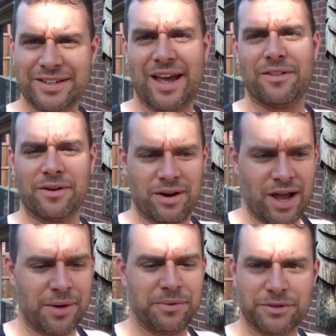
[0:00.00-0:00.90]
we'll get
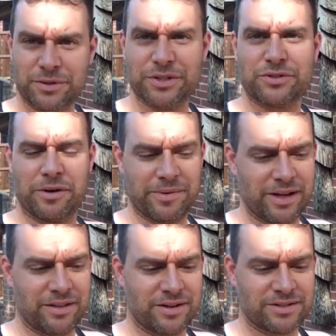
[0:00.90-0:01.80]
together and we'll do a
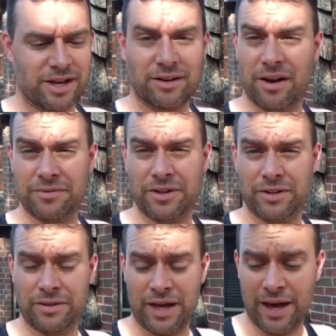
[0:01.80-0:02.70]
stream together because I'd
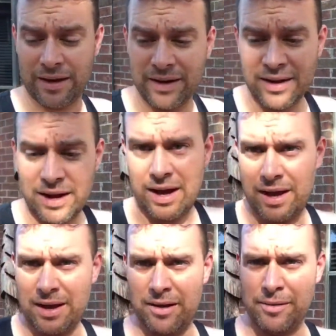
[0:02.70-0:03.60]
love to do that.
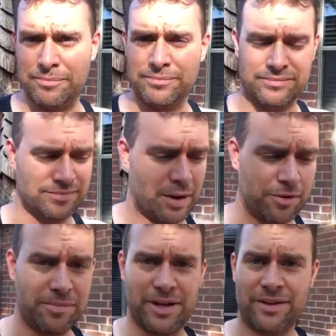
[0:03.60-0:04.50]
That
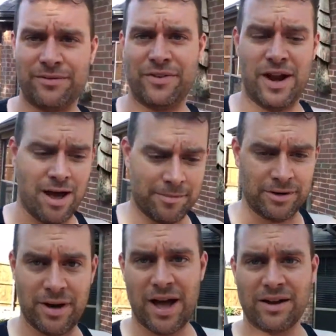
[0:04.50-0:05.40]
would be
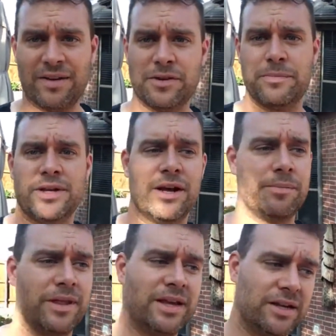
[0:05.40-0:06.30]
phenomenal. I'd love to meet up
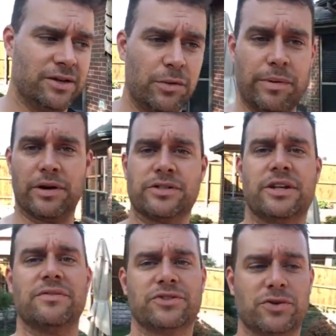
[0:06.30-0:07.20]
any of you bears that have
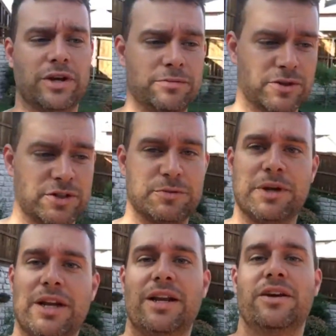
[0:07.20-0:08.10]
streams, or just meet
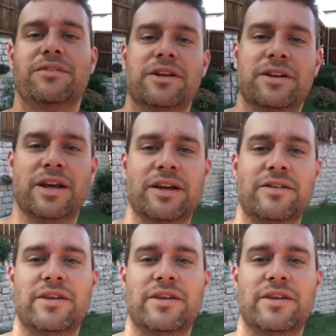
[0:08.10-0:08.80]
any that